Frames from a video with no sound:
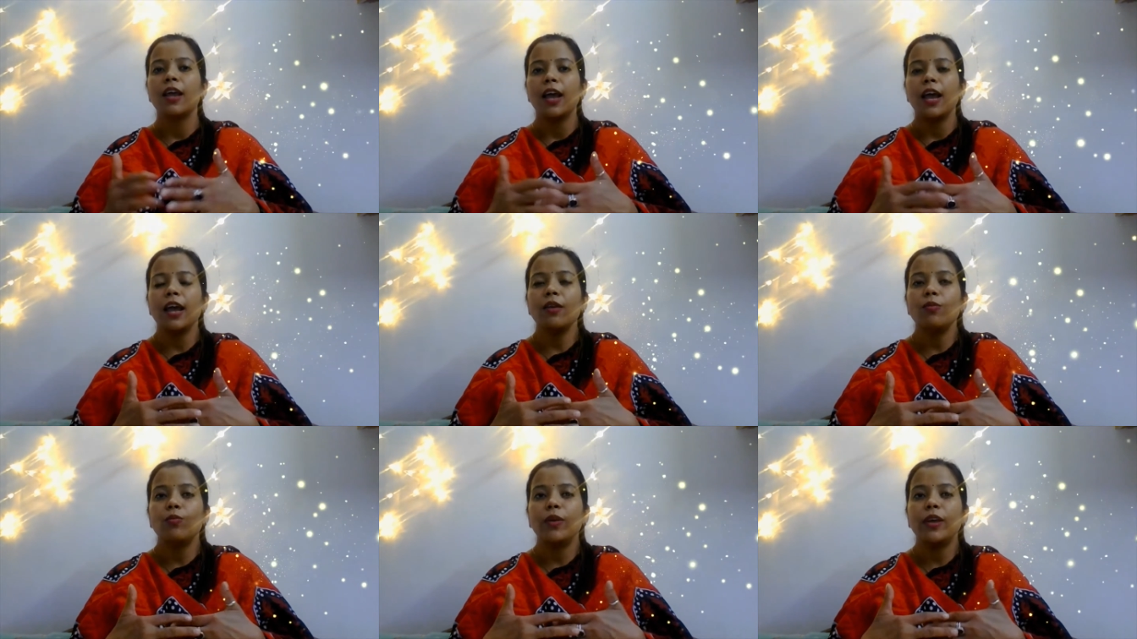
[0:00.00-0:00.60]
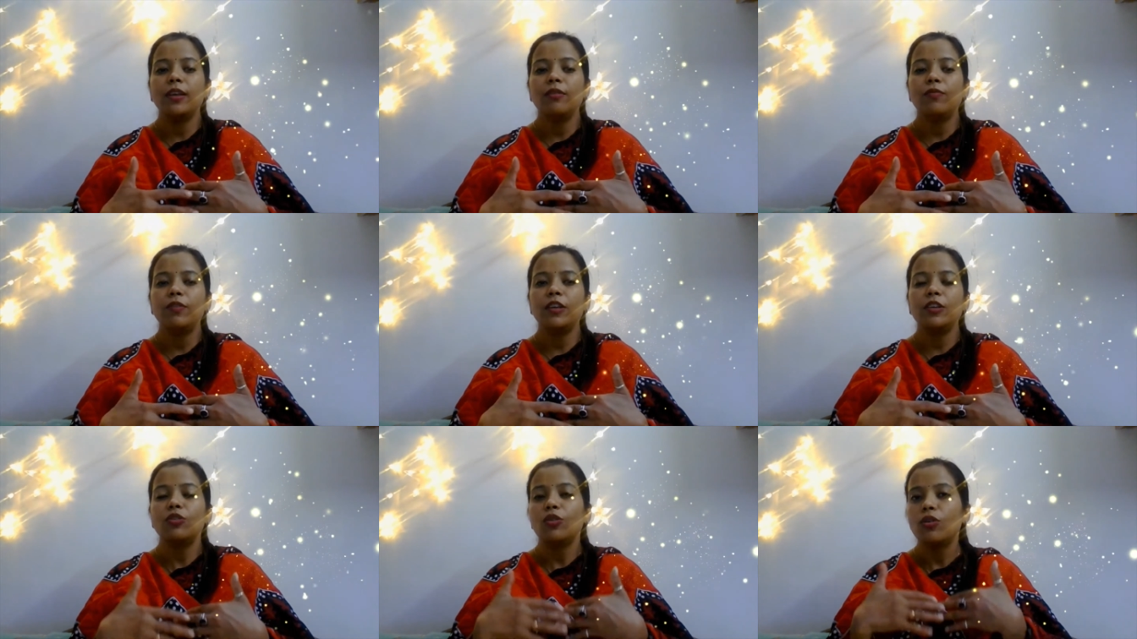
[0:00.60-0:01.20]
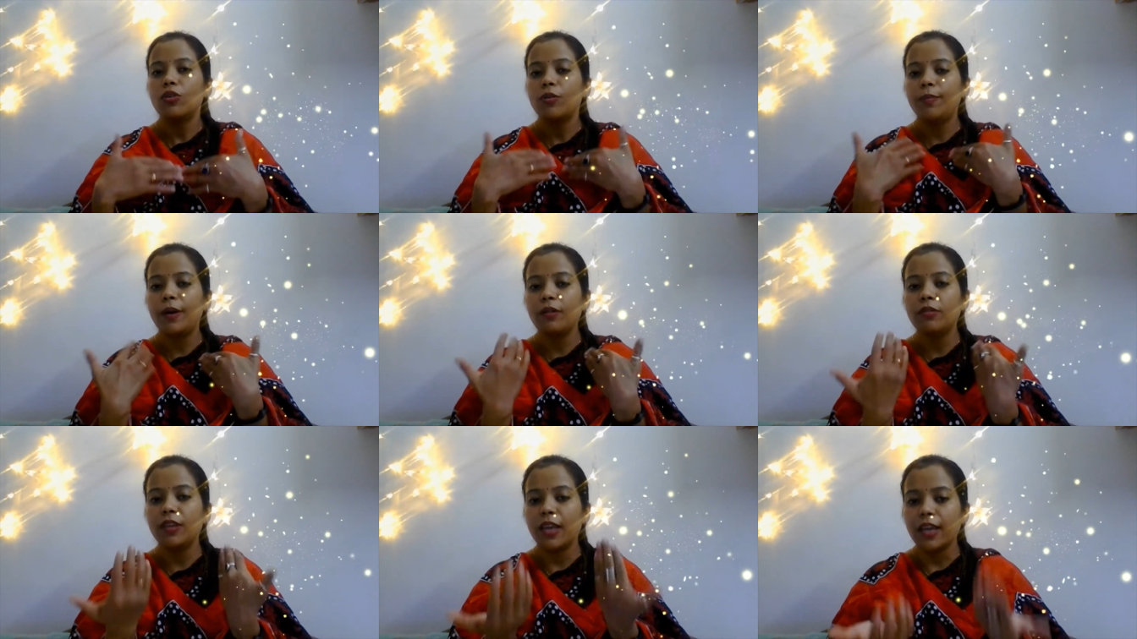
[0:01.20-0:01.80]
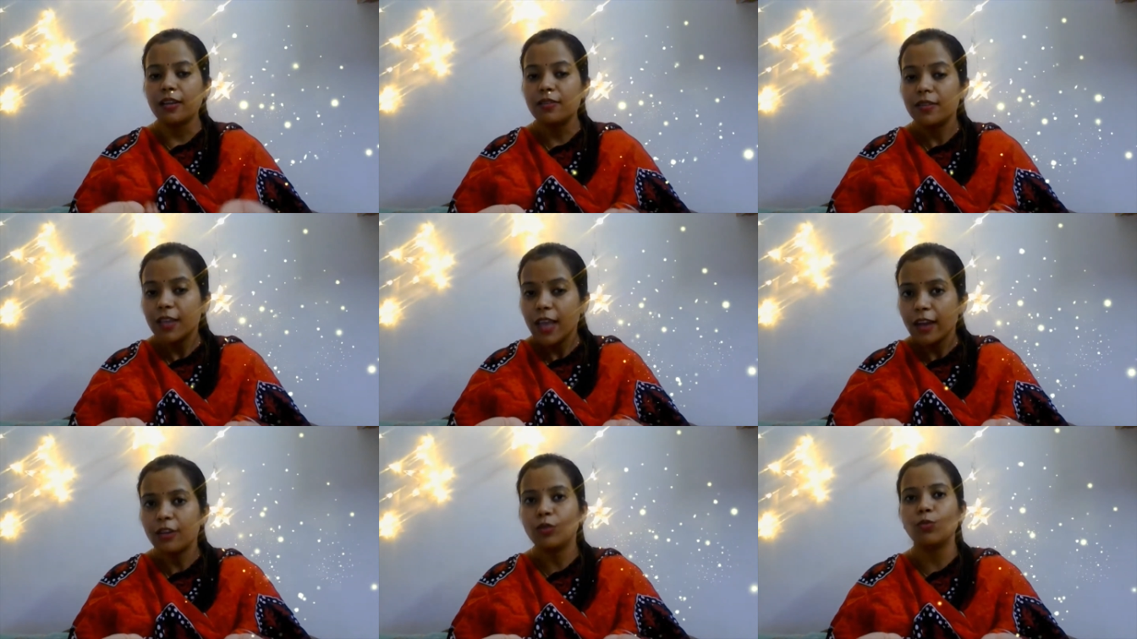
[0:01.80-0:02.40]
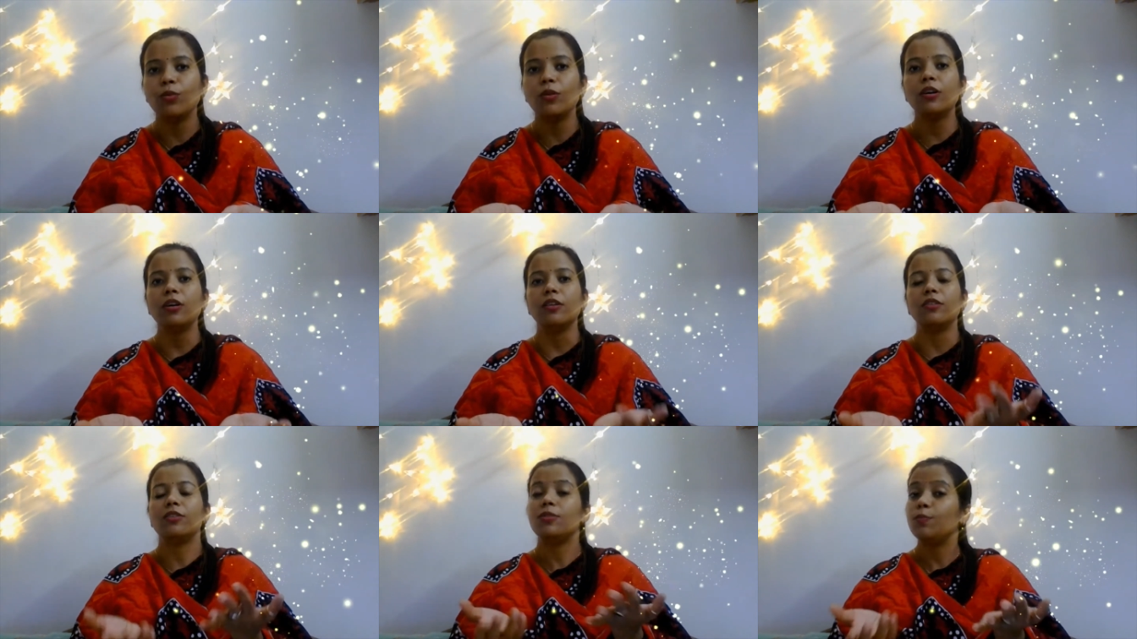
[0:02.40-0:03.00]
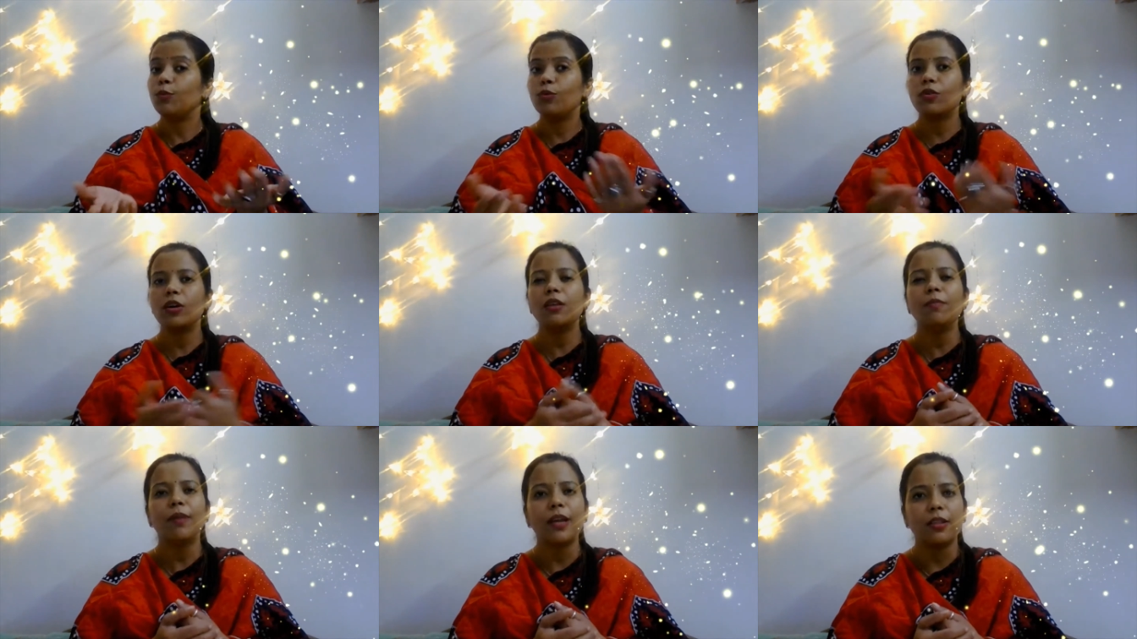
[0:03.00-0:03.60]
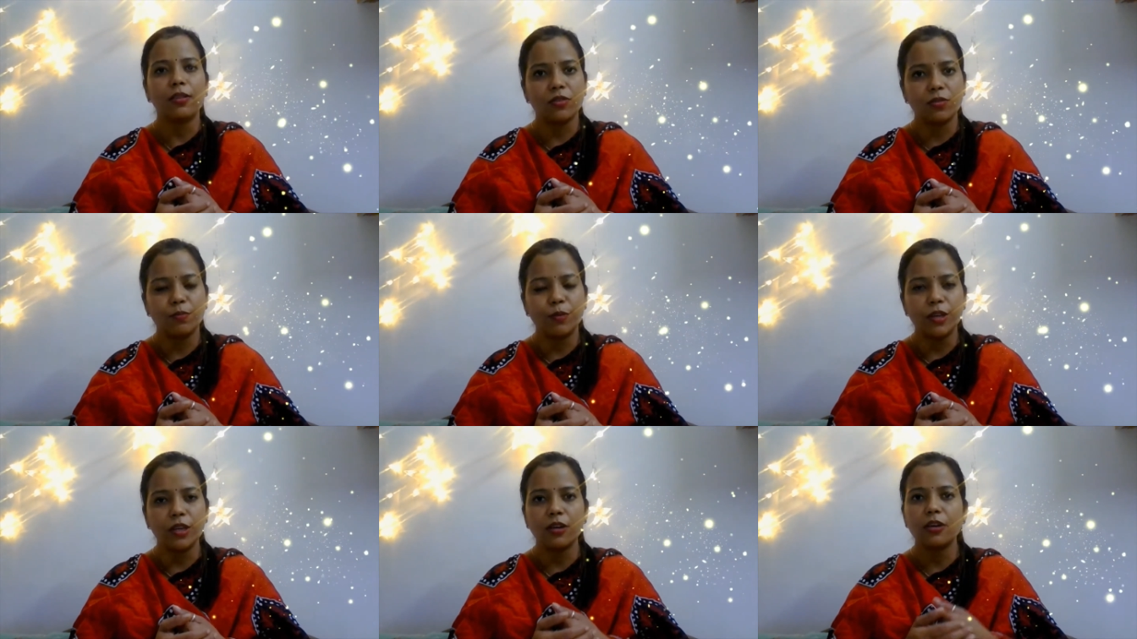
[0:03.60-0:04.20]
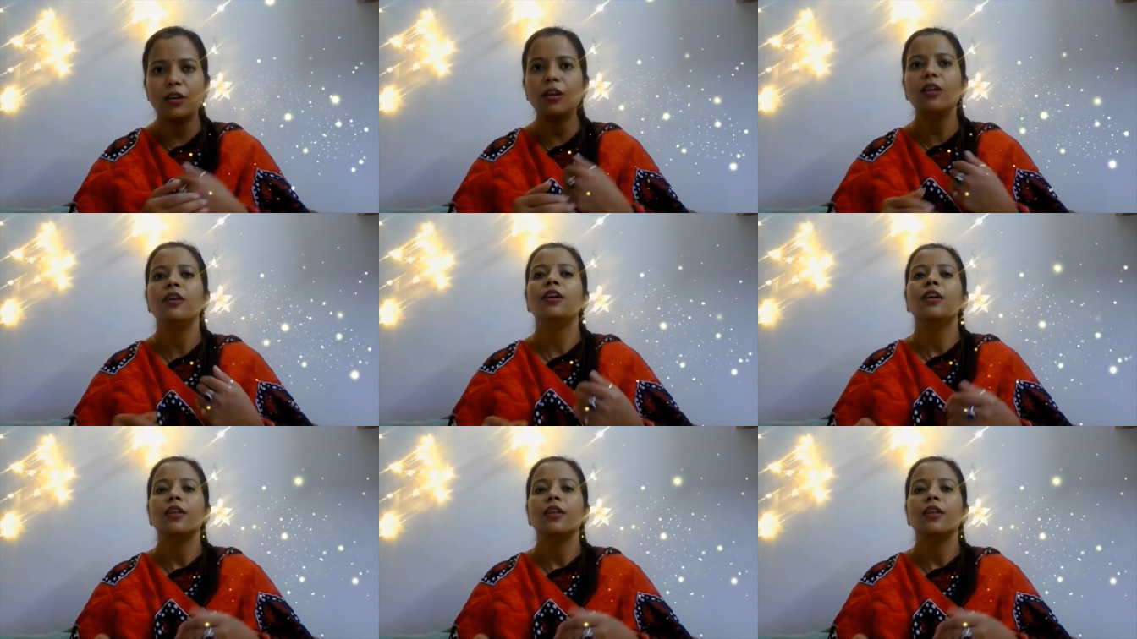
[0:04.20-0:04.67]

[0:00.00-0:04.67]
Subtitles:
and when we talk about the exact words spoken by the speaker,